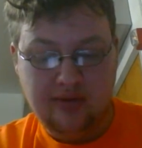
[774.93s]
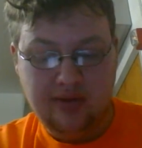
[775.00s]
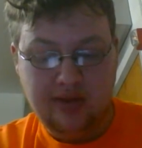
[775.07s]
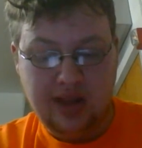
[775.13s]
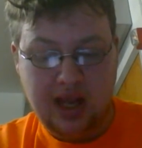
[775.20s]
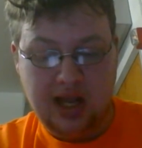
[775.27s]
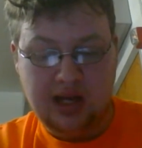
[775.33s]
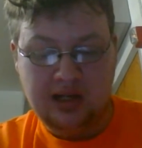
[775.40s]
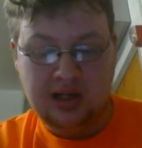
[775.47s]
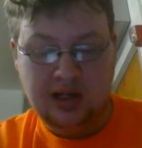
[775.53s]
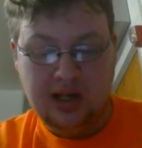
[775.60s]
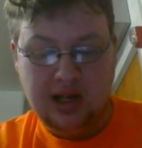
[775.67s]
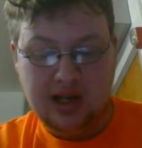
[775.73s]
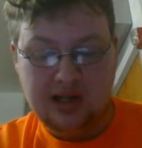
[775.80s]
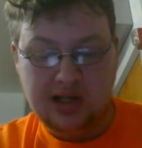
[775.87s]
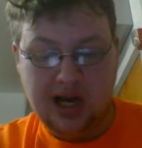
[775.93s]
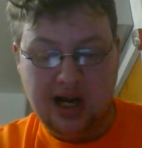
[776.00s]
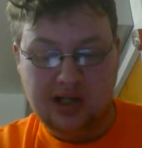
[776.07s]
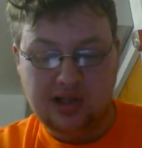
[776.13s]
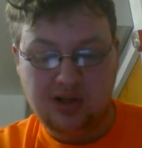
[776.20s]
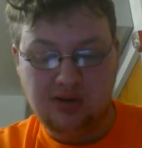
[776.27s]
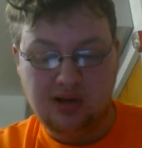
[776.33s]
Then his
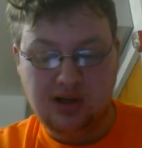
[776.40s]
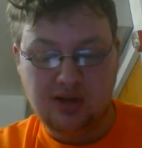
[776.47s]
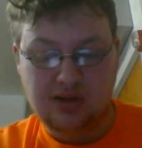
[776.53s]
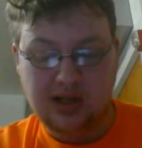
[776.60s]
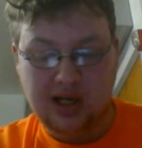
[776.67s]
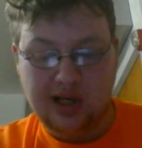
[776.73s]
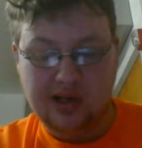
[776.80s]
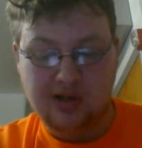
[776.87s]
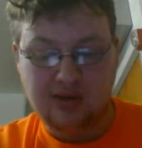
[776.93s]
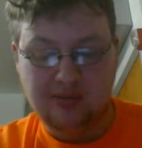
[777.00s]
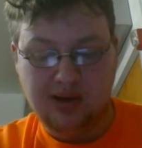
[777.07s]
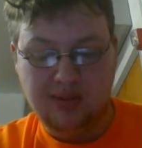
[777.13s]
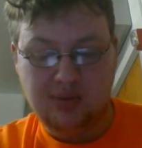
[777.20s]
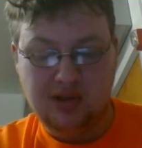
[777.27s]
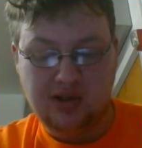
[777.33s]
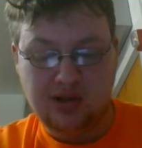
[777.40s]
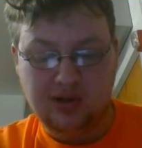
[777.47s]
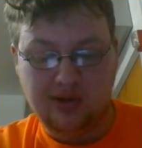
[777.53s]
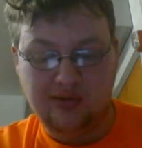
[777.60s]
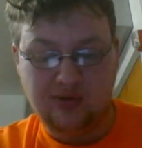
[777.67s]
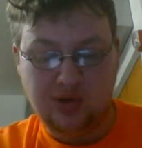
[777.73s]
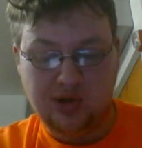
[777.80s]
eyes close and he slumps to
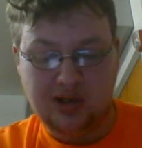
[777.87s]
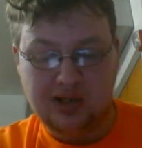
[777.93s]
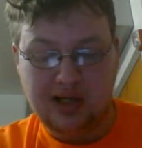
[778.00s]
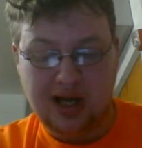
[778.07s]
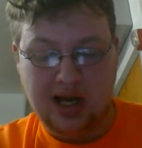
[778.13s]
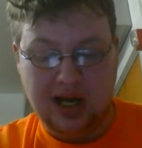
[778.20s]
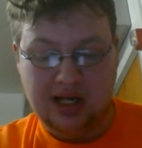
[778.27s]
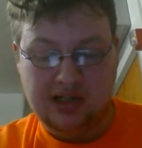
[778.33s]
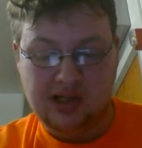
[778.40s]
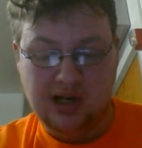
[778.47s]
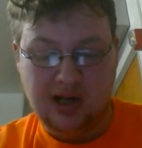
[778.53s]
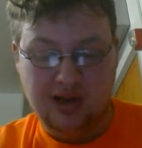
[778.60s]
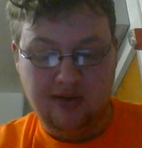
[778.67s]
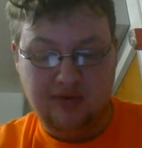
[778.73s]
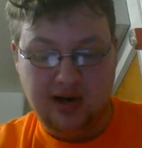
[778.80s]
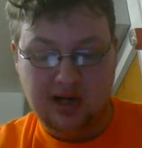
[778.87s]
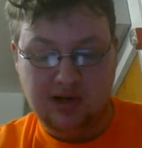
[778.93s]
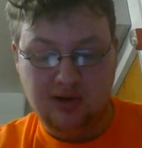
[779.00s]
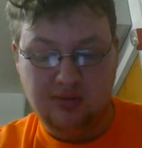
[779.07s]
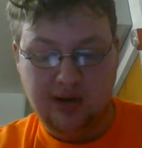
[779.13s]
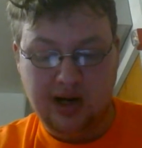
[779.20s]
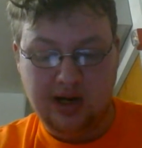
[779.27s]
the floor and dies, fading
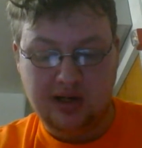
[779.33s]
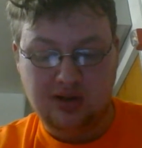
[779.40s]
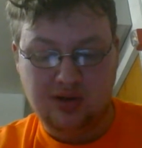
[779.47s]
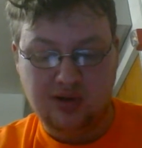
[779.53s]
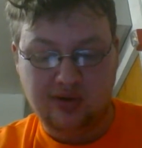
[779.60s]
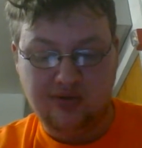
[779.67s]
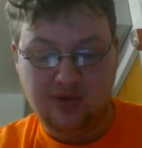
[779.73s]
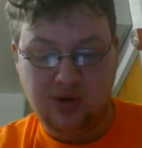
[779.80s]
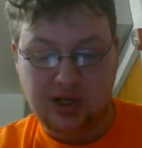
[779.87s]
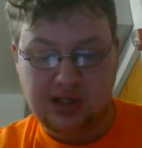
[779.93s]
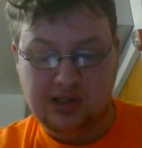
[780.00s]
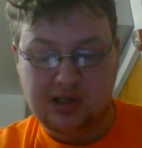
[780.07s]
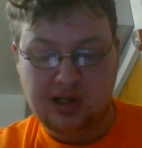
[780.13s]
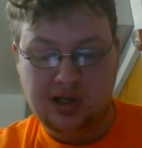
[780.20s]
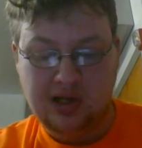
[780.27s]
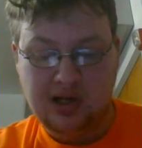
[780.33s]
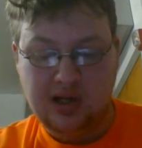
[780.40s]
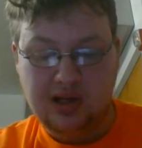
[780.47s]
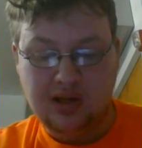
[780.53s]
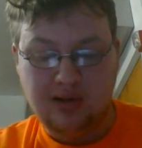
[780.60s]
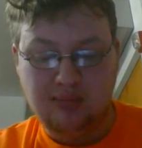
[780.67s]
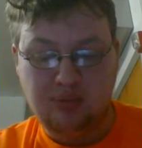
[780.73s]
away into the Force.
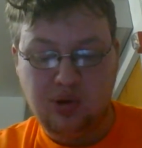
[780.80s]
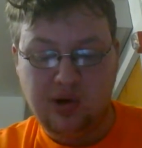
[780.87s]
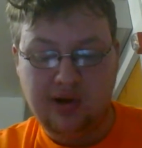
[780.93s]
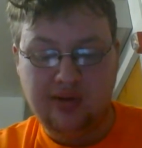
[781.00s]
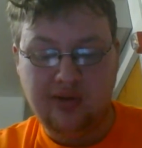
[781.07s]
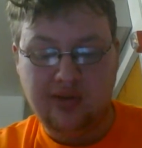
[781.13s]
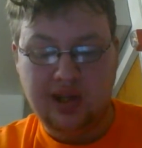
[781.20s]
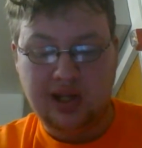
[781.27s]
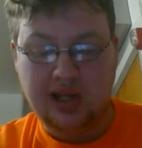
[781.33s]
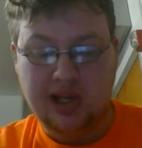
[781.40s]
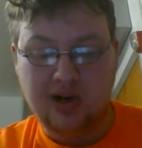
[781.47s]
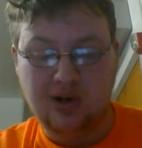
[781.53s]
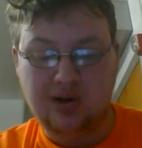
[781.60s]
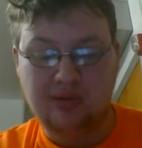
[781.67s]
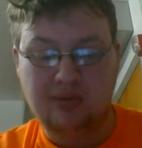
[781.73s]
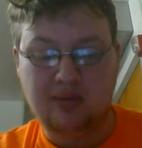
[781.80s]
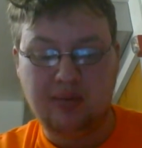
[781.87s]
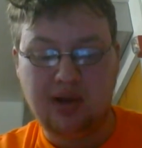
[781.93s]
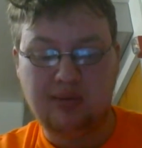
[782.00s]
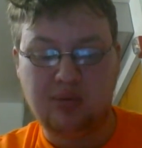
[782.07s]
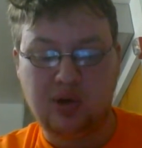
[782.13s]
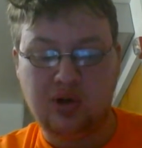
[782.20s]
The important thing here to
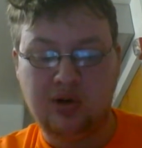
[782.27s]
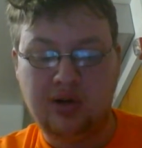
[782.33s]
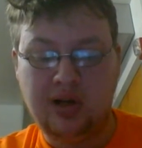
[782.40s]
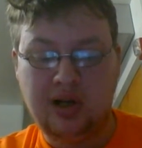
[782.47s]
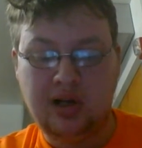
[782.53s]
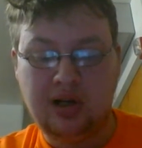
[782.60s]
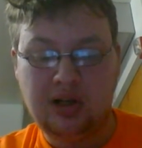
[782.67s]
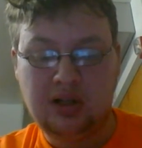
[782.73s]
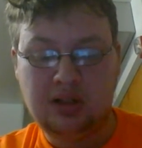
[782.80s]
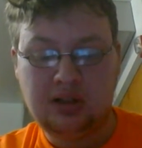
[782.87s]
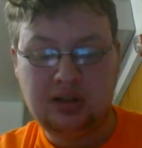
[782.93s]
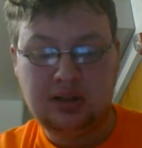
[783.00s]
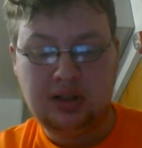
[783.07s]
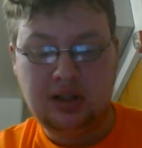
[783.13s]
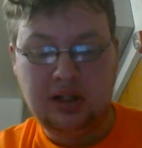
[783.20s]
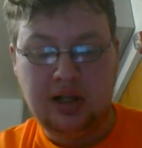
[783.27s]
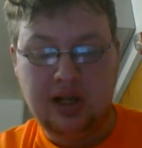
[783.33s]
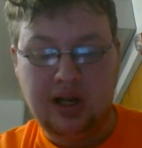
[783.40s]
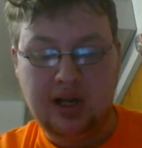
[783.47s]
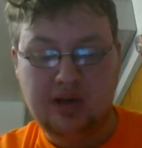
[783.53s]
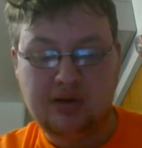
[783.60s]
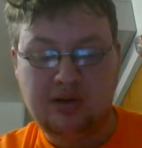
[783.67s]
remember
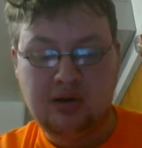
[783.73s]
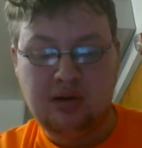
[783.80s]
is